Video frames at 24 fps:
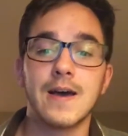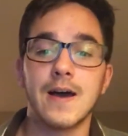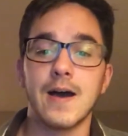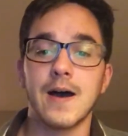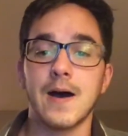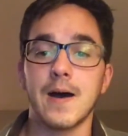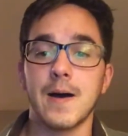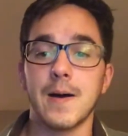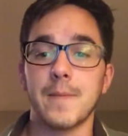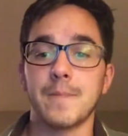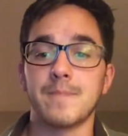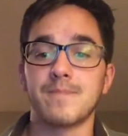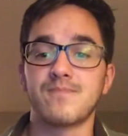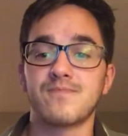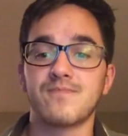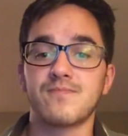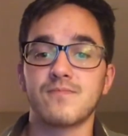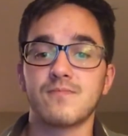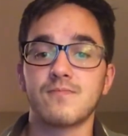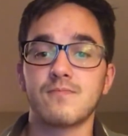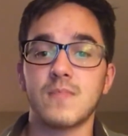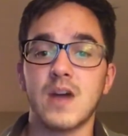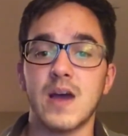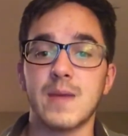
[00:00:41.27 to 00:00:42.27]

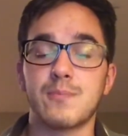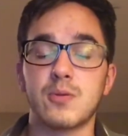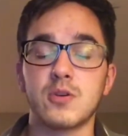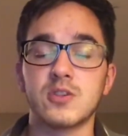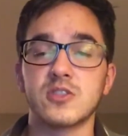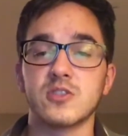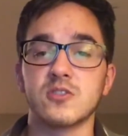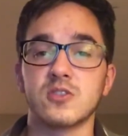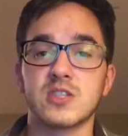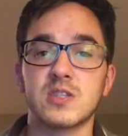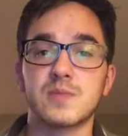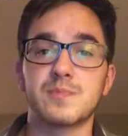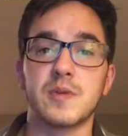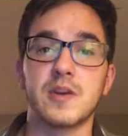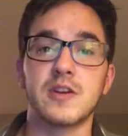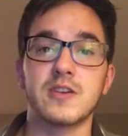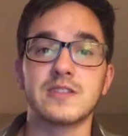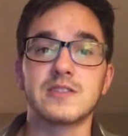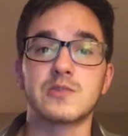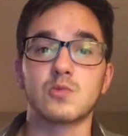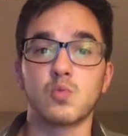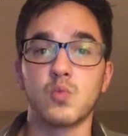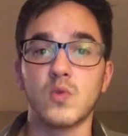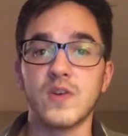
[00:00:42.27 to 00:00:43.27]
personal
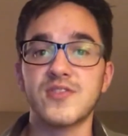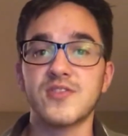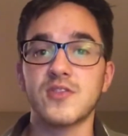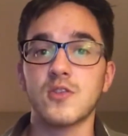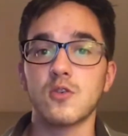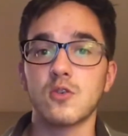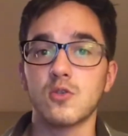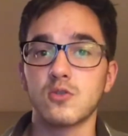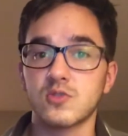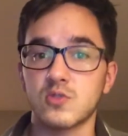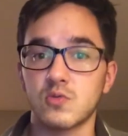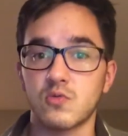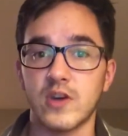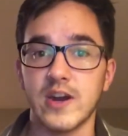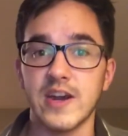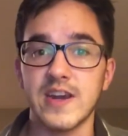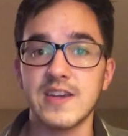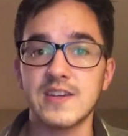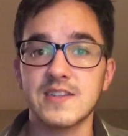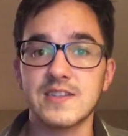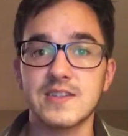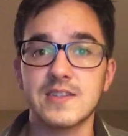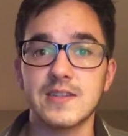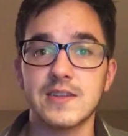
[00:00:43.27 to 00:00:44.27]
experience with those
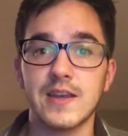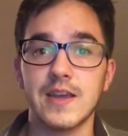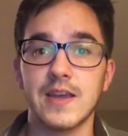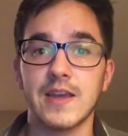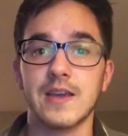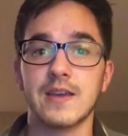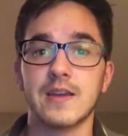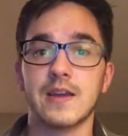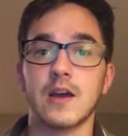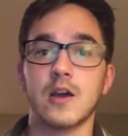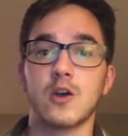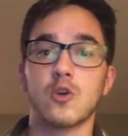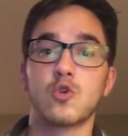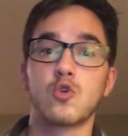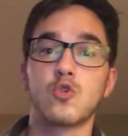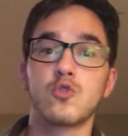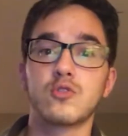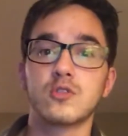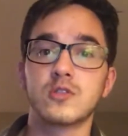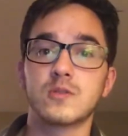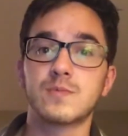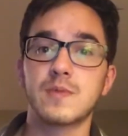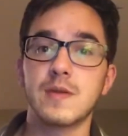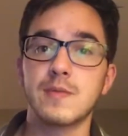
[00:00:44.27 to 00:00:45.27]
ranks and who
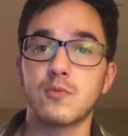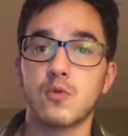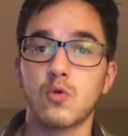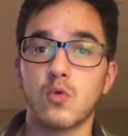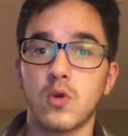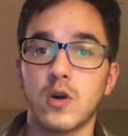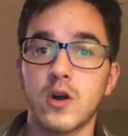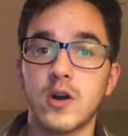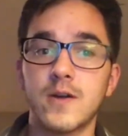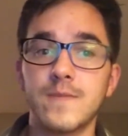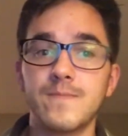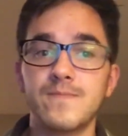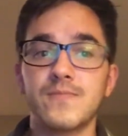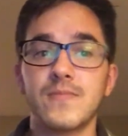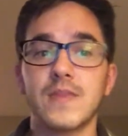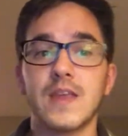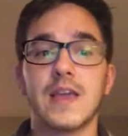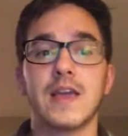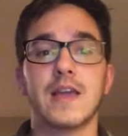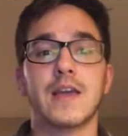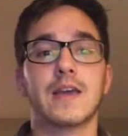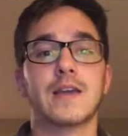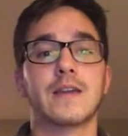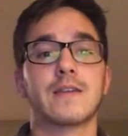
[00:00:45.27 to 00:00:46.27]
those people were,
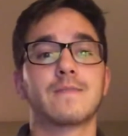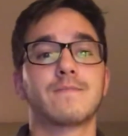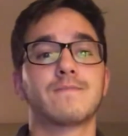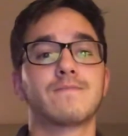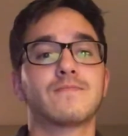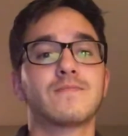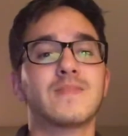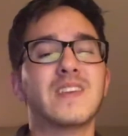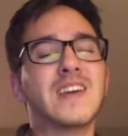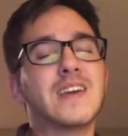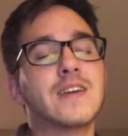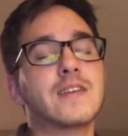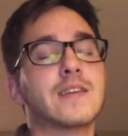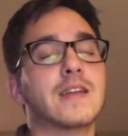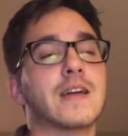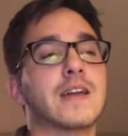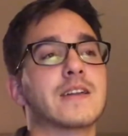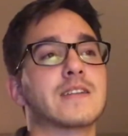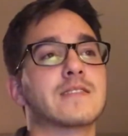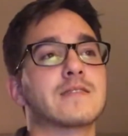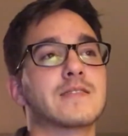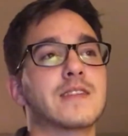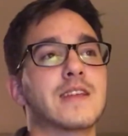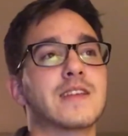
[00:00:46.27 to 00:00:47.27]
and
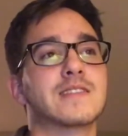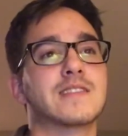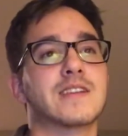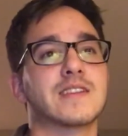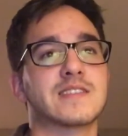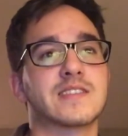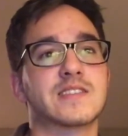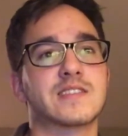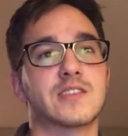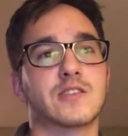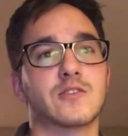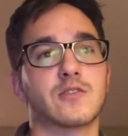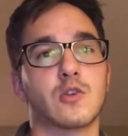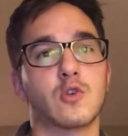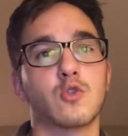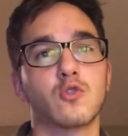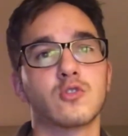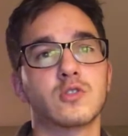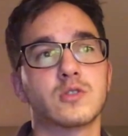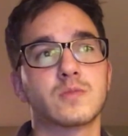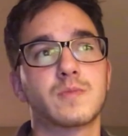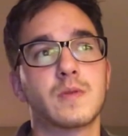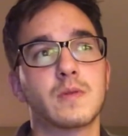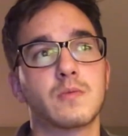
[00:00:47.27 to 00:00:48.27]
not necessarily who
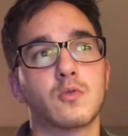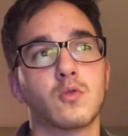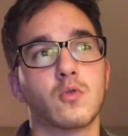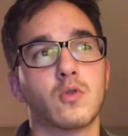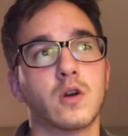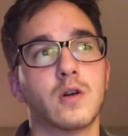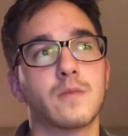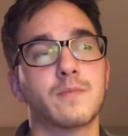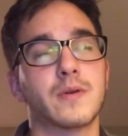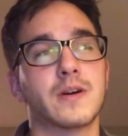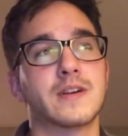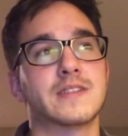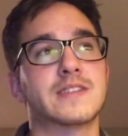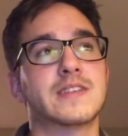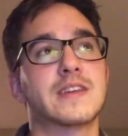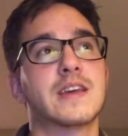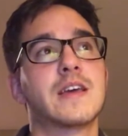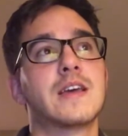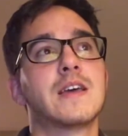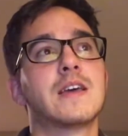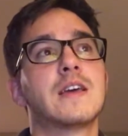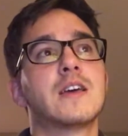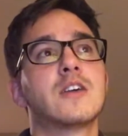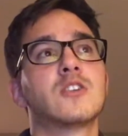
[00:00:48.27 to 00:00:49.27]
those people were, but
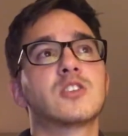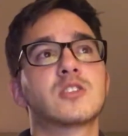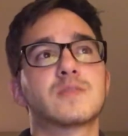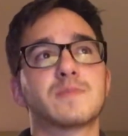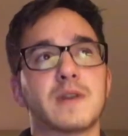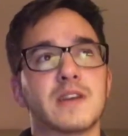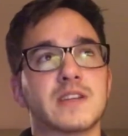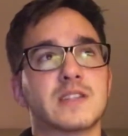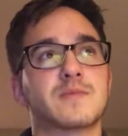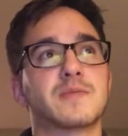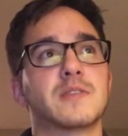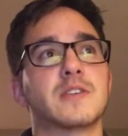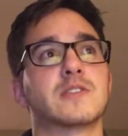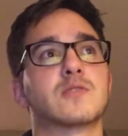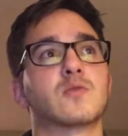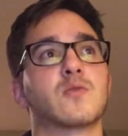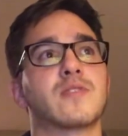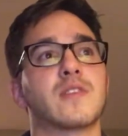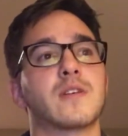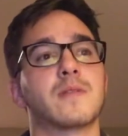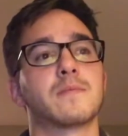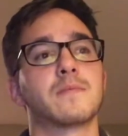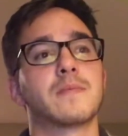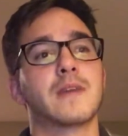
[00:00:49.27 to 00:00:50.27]
just my experience with
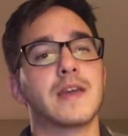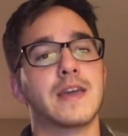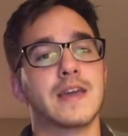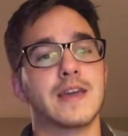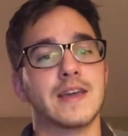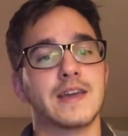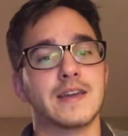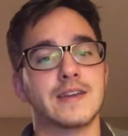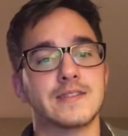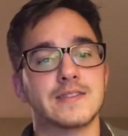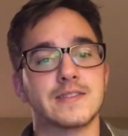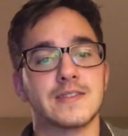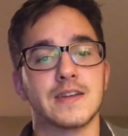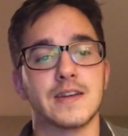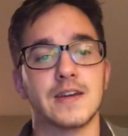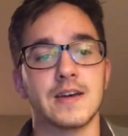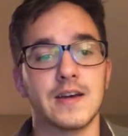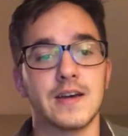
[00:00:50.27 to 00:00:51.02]
them, and